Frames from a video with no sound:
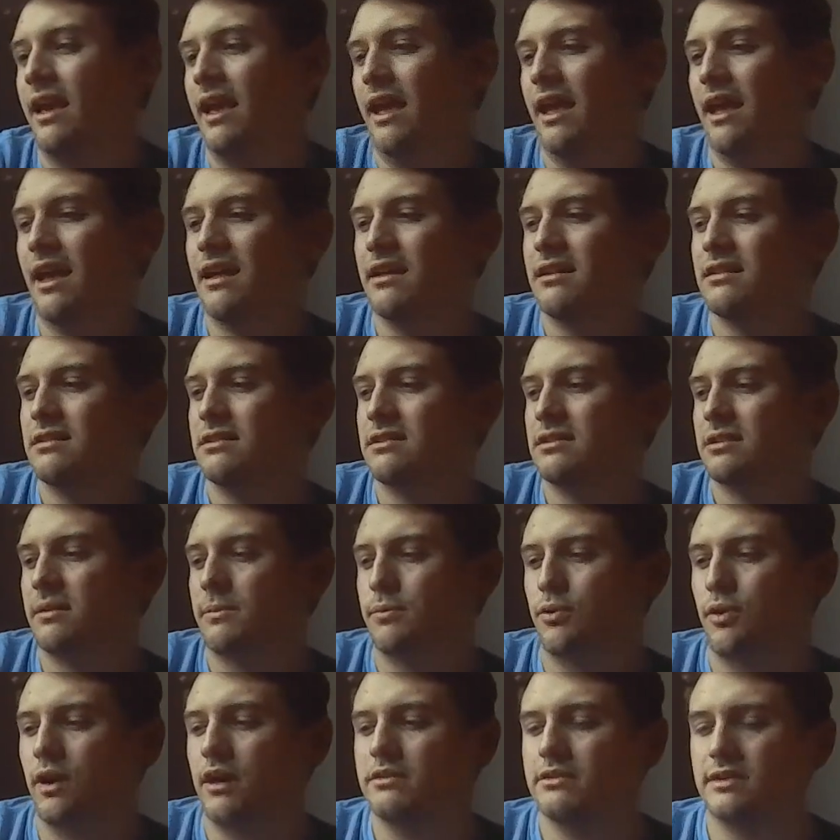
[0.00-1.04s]
and
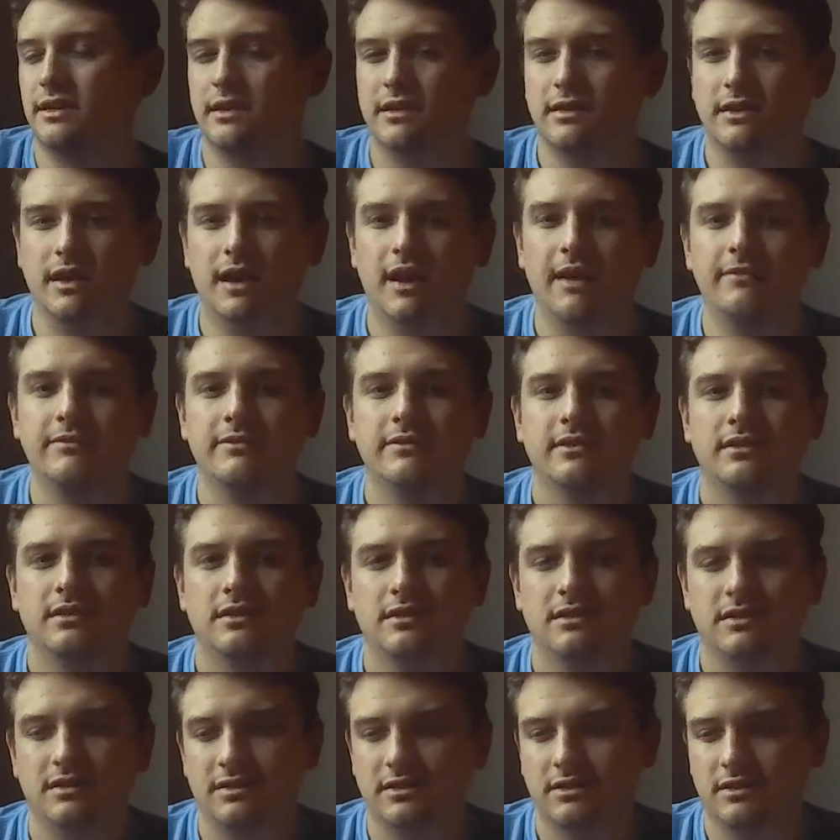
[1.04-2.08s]
surprisingly enough,
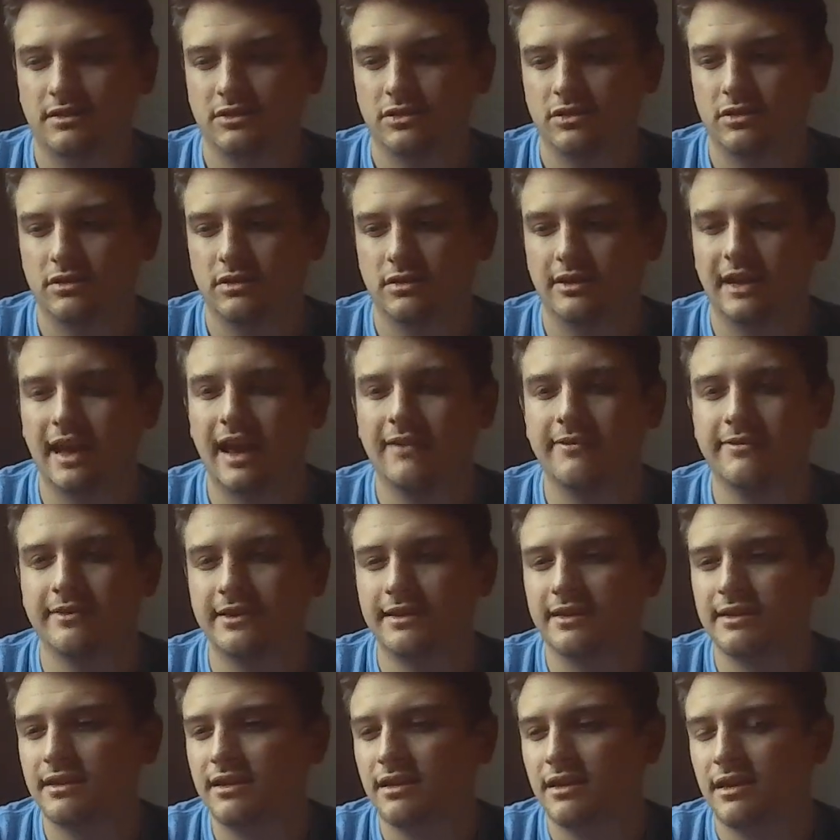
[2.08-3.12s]

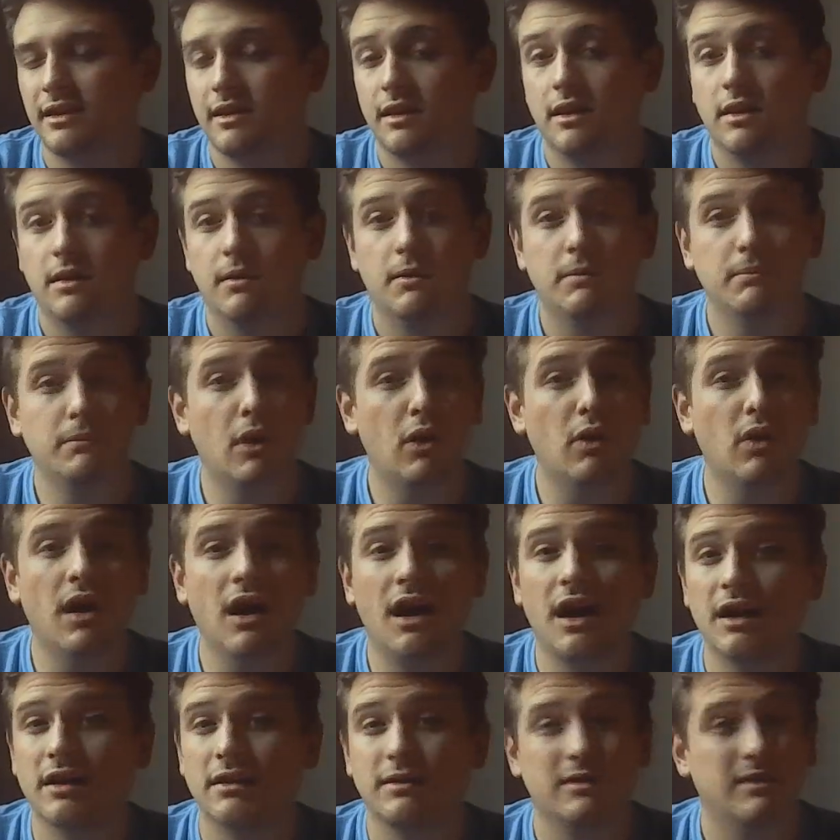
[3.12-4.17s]
Daffy.
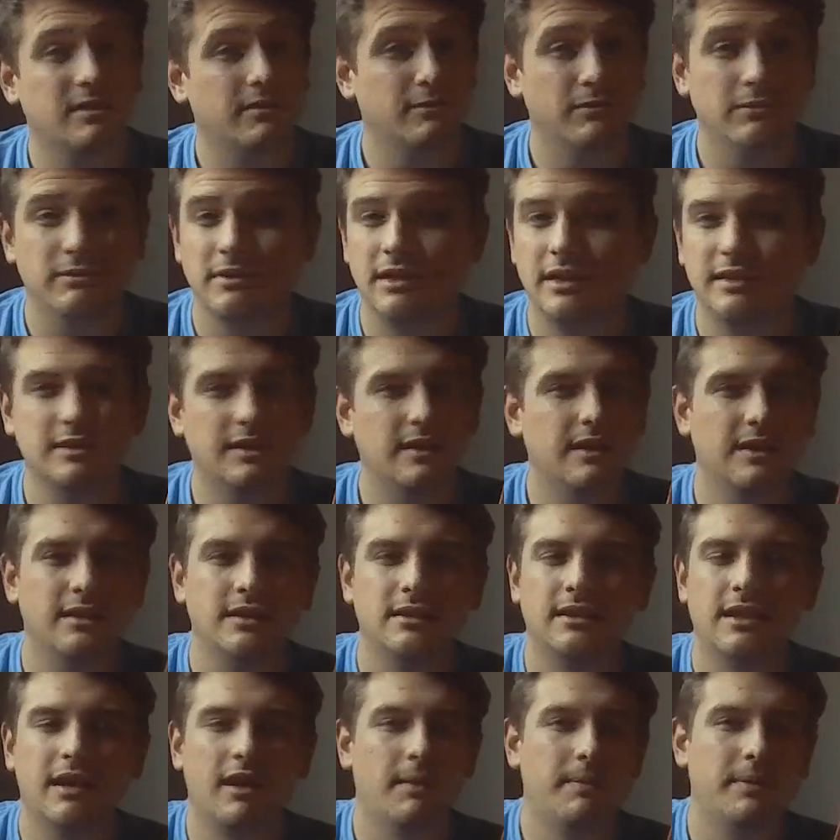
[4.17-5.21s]
Mohawk isn't
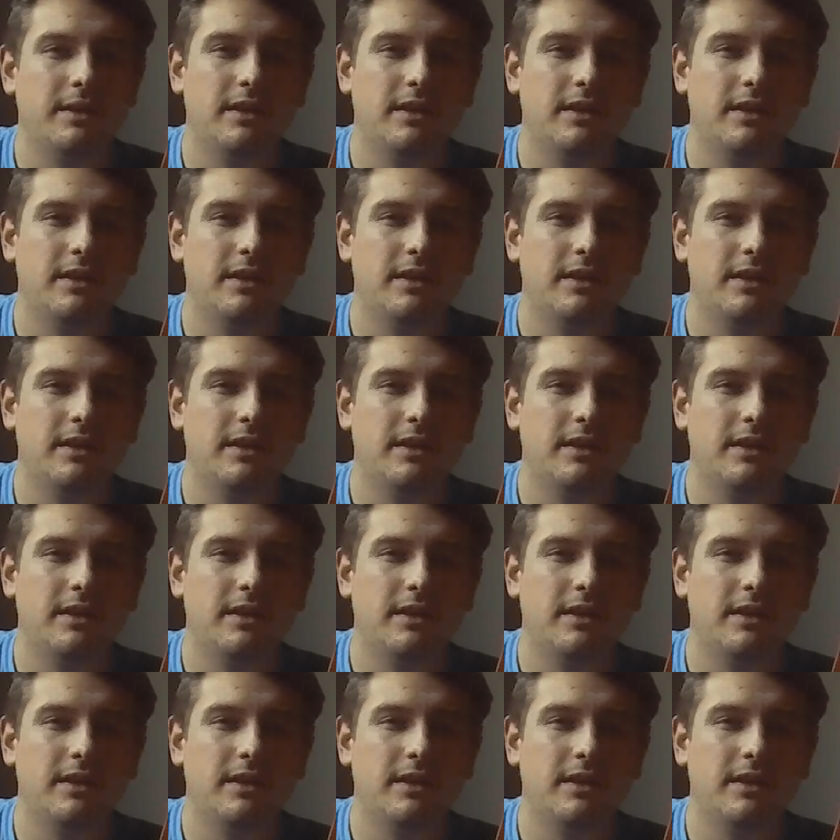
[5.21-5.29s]
in there